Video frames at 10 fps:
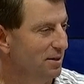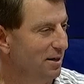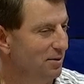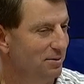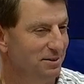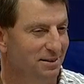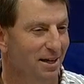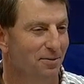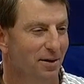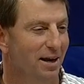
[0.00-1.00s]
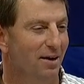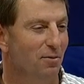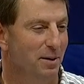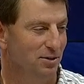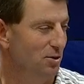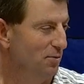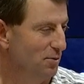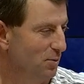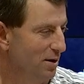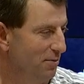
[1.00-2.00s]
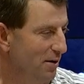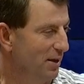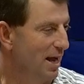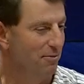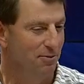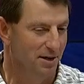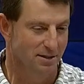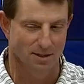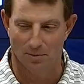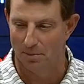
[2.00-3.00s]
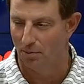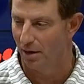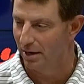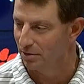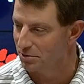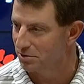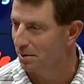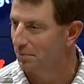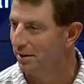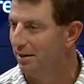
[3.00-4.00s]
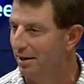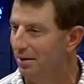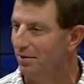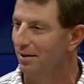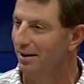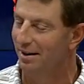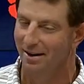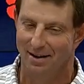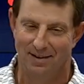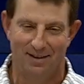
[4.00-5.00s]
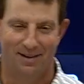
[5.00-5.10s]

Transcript: You know, Steph ain't ever been 2 for 25. I think I offended some of the players or something, you know.